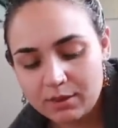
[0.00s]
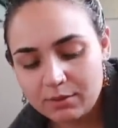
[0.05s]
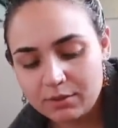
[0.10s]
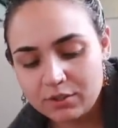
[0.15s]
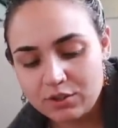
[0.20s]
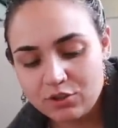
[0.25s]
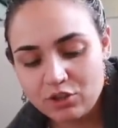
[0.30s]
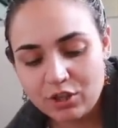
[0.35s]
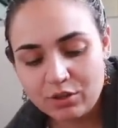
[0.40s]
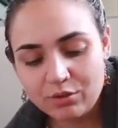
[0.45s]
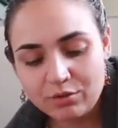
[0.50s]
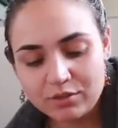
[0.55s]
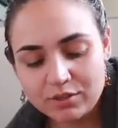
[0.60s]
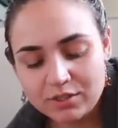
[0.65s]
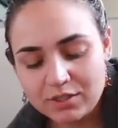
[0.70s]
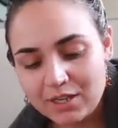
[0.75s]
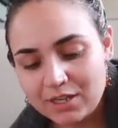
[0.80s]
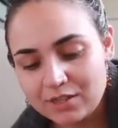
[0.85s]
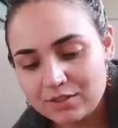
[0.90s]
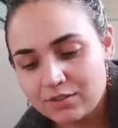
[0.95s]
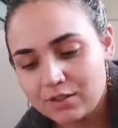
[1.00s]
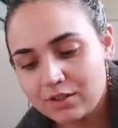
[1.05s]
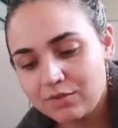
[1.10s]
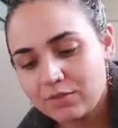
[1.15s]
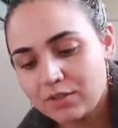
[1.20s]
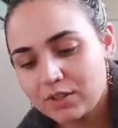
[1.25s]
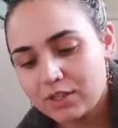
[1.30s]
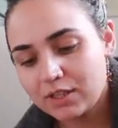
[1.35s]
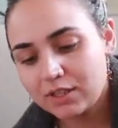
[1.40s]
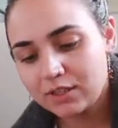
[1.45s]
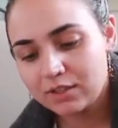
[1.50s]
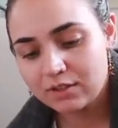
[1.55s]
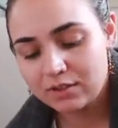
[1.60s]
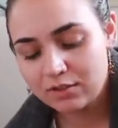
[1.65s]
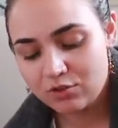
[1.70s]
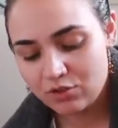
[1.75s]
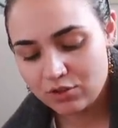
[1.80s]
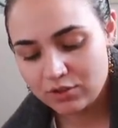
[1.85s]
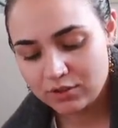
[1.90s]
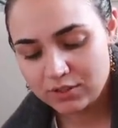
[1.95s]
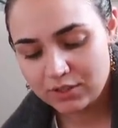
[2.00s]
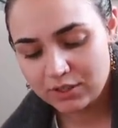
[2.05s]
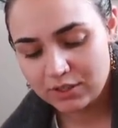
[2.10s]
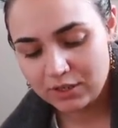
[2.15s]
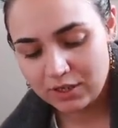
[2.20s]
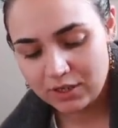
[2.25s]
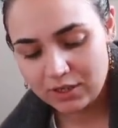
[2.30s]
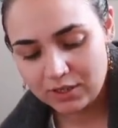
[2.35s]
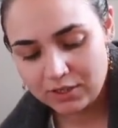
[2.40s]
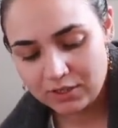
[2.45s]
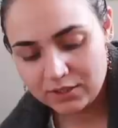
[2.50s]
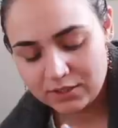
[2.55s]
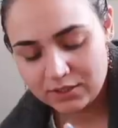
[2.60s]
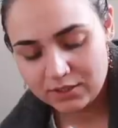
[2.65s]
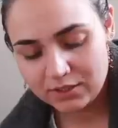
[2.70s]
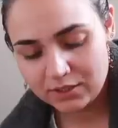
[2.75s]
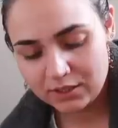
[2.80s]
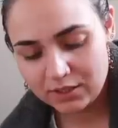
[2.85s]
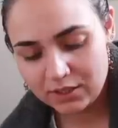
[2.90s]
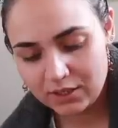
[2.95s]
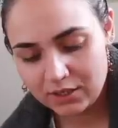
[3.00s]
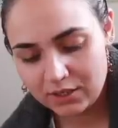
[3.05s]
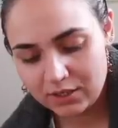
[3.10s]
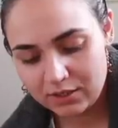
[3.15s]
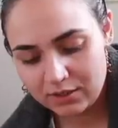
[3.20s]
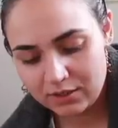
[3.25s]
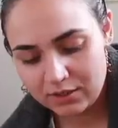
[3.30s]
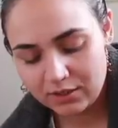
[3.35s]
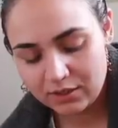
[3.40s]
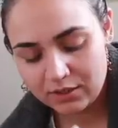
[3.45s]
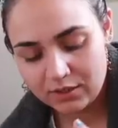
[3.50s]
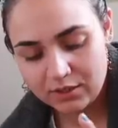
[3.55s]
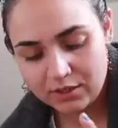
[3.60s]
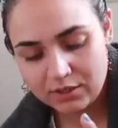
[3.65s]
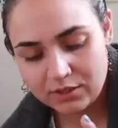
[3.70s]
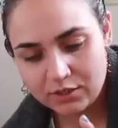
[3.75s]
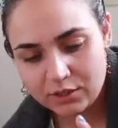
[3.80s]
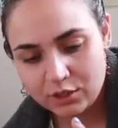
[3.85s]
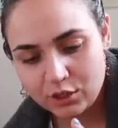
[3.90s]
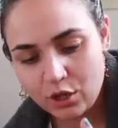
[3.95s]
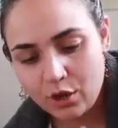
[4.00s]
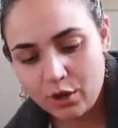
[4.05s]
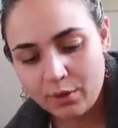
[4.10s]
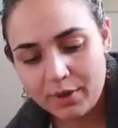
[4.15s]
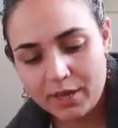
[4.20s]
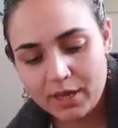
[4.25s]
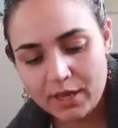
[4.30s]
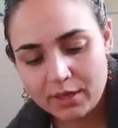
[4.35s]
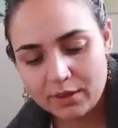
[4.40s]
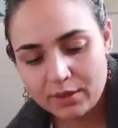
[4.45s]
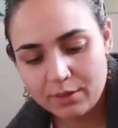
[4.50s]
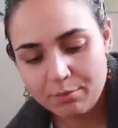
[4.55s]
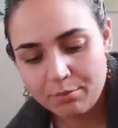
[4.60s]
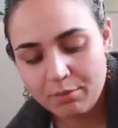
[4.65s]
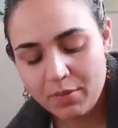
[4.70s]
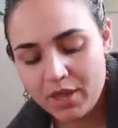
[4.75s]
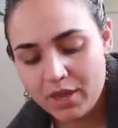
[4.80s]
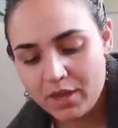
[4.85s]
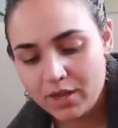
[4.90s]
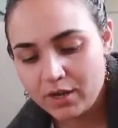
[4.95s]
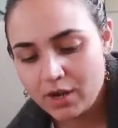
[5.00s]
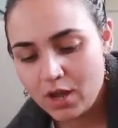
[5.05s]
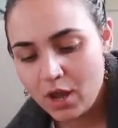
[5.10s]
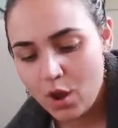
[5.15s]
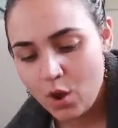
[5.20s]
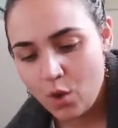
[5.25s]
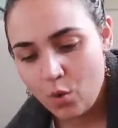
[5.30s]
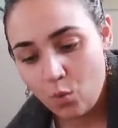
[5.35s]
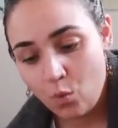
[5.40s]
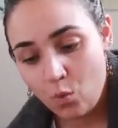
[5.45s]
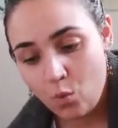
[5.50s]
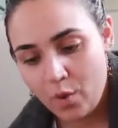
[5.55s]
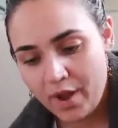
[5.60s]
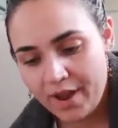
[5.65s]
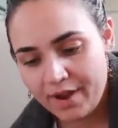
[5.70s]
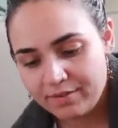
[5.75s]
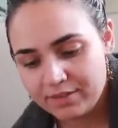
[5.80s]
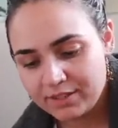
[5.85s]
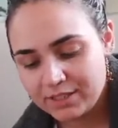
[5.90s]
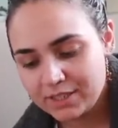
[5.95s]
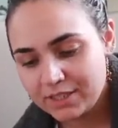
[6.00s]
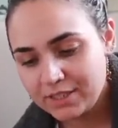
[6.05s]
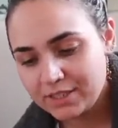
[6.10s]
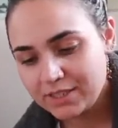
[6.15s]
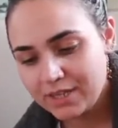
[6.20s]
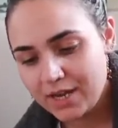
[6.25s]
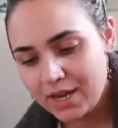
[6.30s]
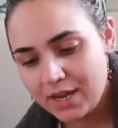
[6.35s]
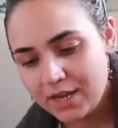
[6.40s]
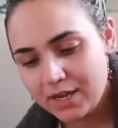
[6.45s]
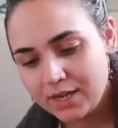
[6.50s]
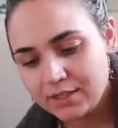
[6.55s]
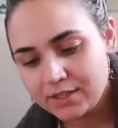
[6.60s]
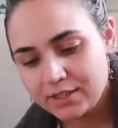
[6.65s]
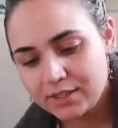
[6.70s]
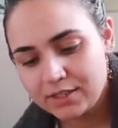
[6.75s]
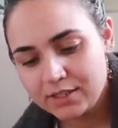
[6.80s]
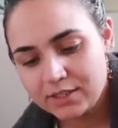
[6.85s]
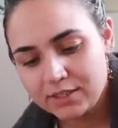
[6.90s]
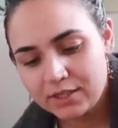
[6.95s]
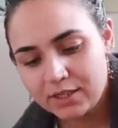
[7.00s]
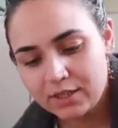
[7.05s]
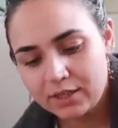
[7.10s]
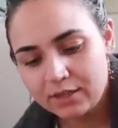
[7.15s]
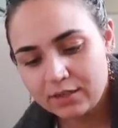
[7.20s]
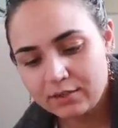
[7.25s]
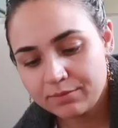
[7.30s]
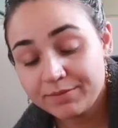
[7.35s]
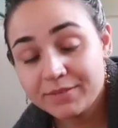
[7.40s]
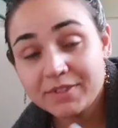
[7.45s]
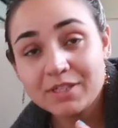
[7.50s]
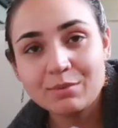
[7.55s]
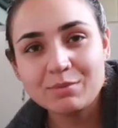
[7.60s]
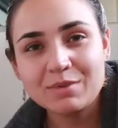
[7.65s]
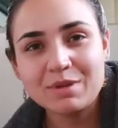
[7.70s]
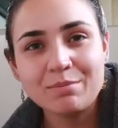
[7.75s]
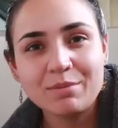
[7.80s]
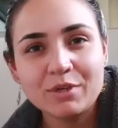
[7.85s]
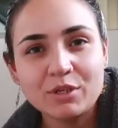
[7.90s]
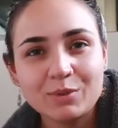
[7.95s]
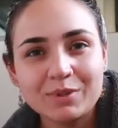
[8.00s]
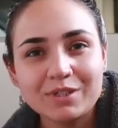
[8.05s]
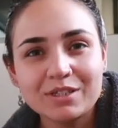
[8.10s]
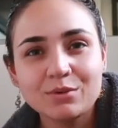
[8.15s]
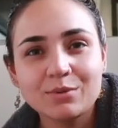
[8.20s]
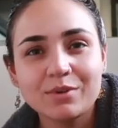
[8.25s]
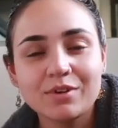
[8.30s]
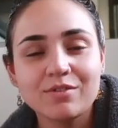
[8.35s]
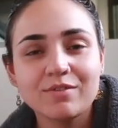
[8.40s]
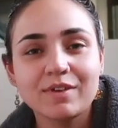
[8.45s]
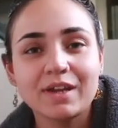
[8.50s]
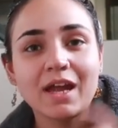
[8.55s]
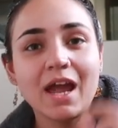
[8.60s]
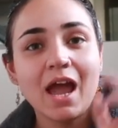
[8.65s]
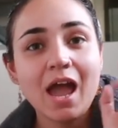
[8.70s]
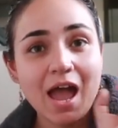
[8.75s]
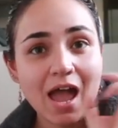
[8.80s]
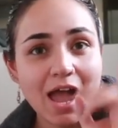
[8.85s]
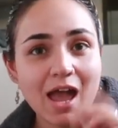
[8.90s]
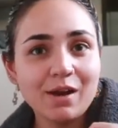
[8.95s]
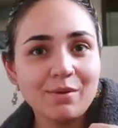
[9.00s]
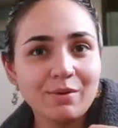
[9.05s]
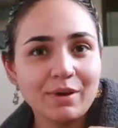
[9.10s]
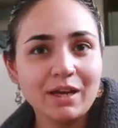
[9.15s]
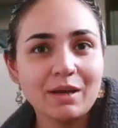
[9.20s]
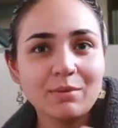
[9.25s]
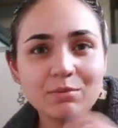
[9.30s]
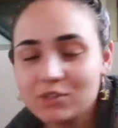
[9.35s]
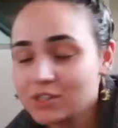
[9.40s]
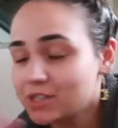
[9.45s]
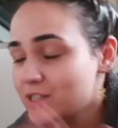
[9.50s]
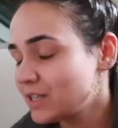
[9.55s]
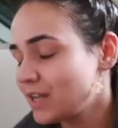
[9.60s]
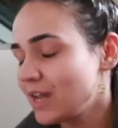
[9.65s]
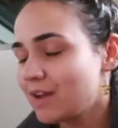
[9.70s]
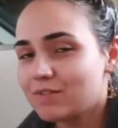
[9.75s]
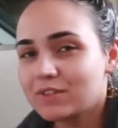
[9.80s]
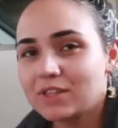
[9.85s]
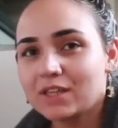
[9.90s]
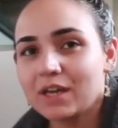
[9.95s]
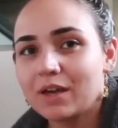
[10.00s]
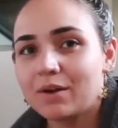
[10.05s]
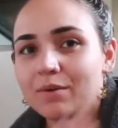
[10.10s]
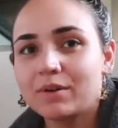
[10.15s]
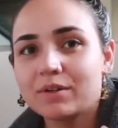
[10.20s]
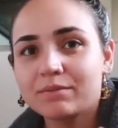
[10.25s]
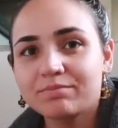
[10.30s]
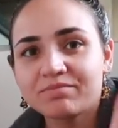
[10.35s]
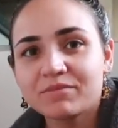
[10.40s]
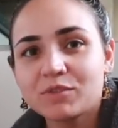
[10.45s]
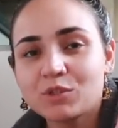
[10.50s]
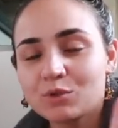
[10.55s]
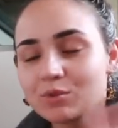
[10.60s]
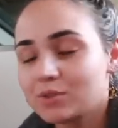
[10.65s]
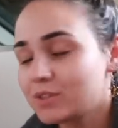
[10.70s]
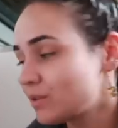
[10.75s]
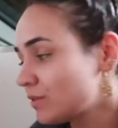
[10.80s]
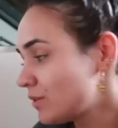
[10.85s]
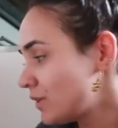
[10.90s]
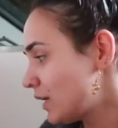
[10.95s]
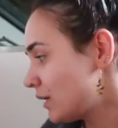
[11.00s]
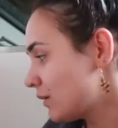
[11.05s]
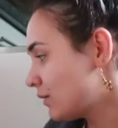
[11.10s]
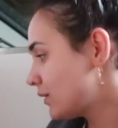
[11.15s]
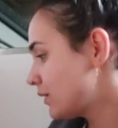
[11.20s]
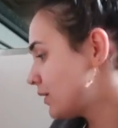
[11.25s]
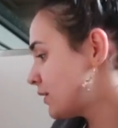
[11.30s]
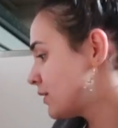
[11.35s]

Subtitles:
I'm gonna check all the dates on everything just in case anything needs to go in the bin. Where is the date? It is here, September 2023. Anyway, I'm just gonna get everything out, sort it all out.